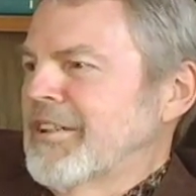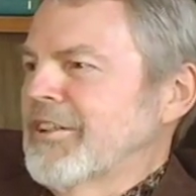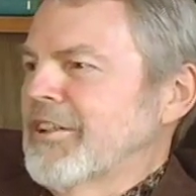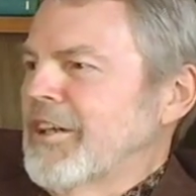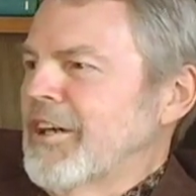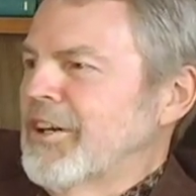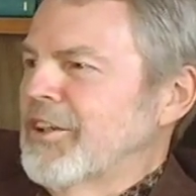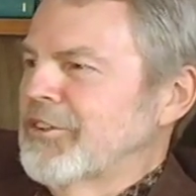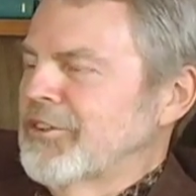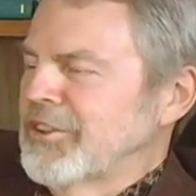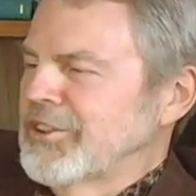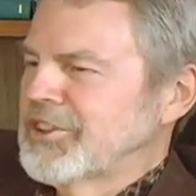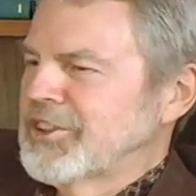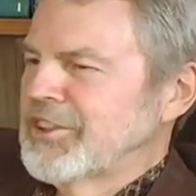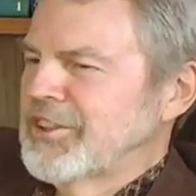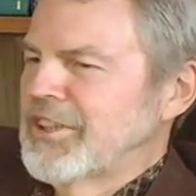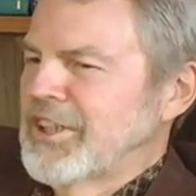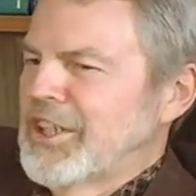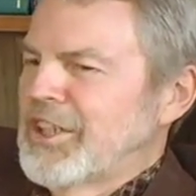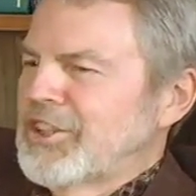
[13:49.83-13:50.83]
Congress,
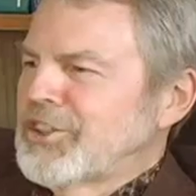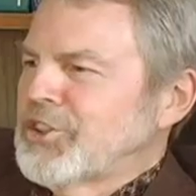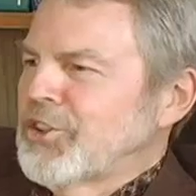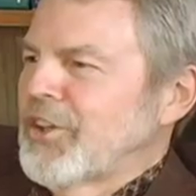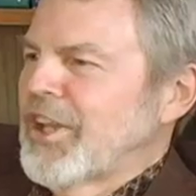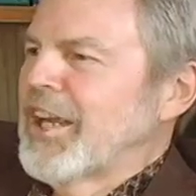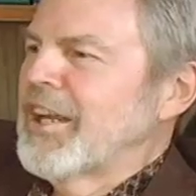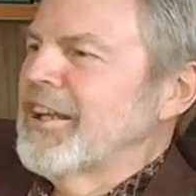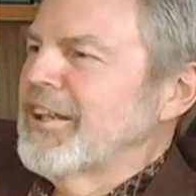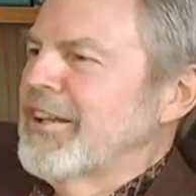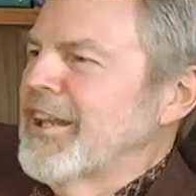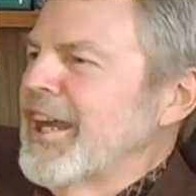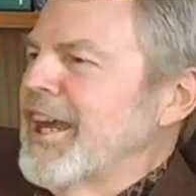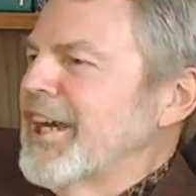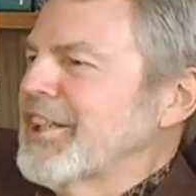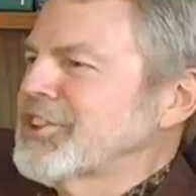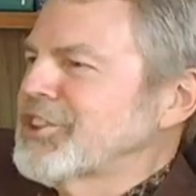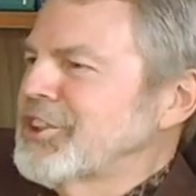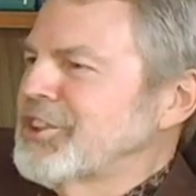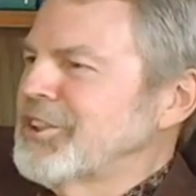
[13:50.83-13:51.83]
and so they they
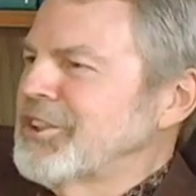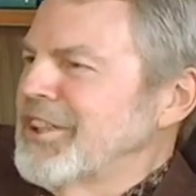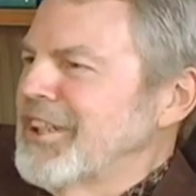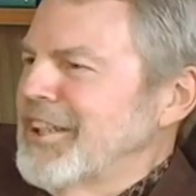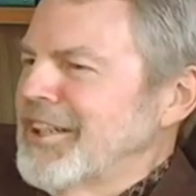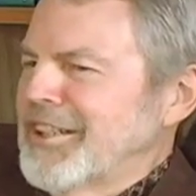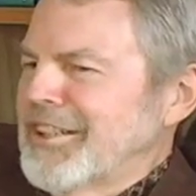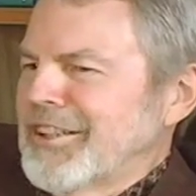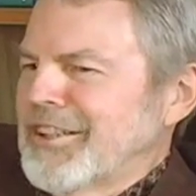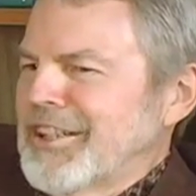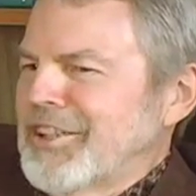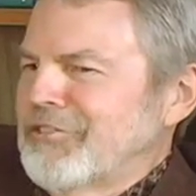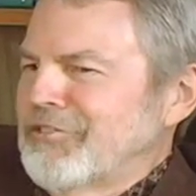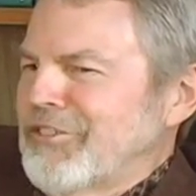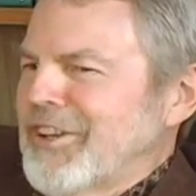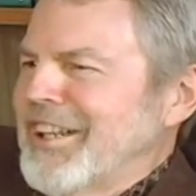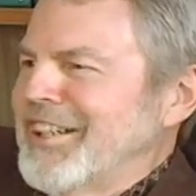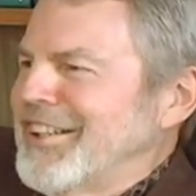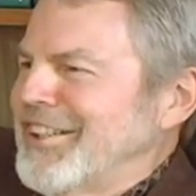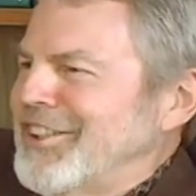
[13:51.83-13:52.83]
actually
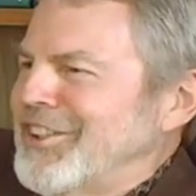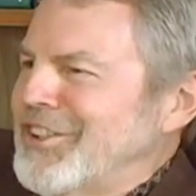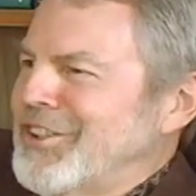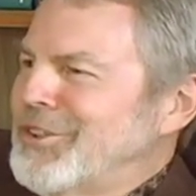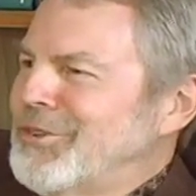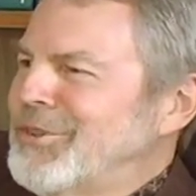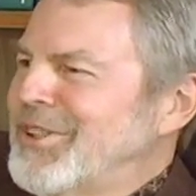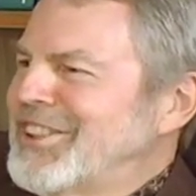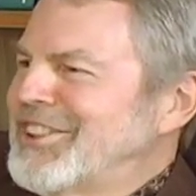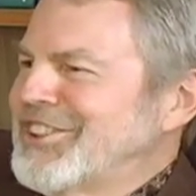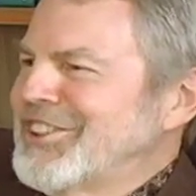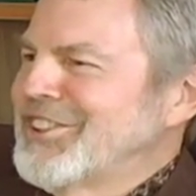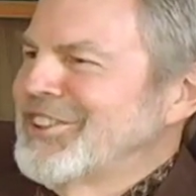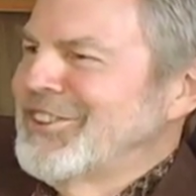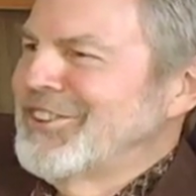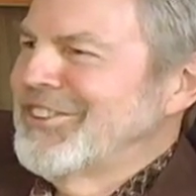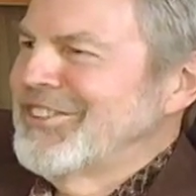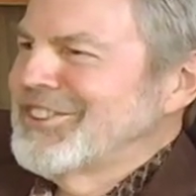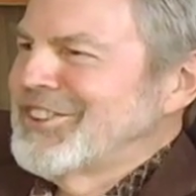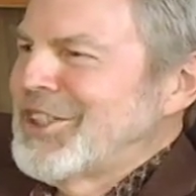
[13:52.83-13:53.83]
invented the
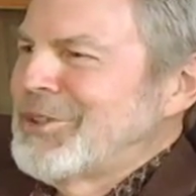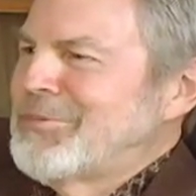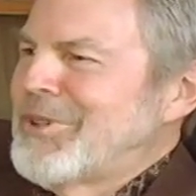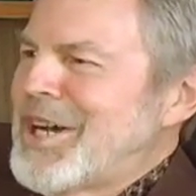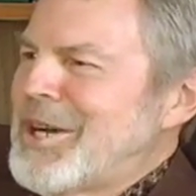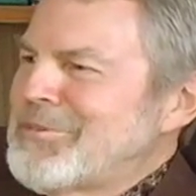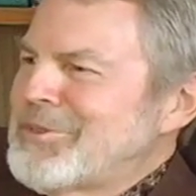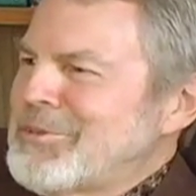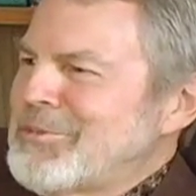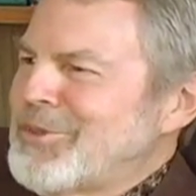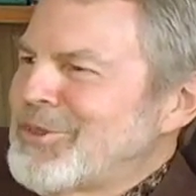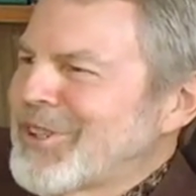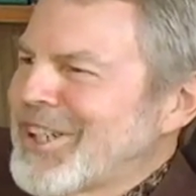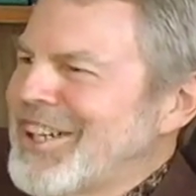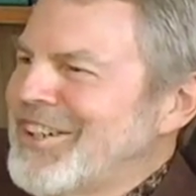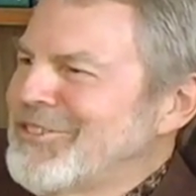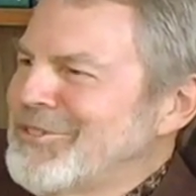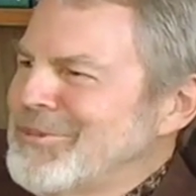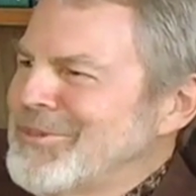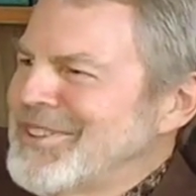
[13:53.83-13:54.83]
original suboptimal
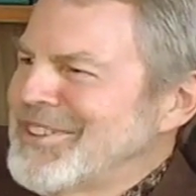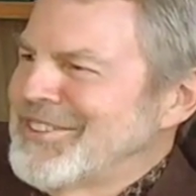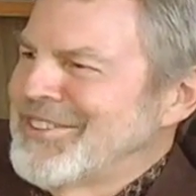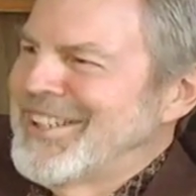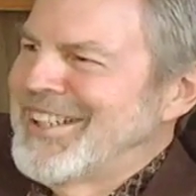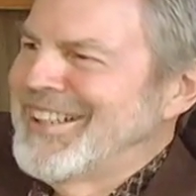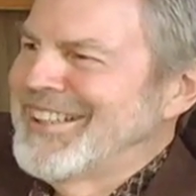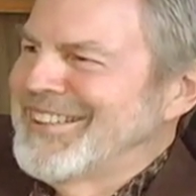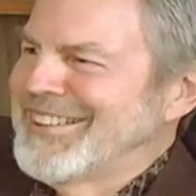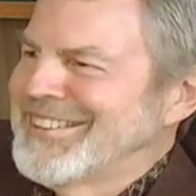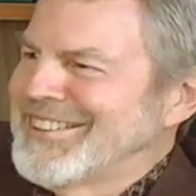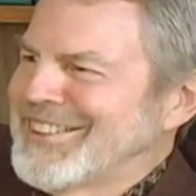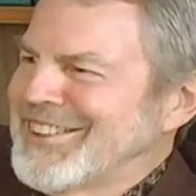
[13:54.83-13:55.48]
government, right?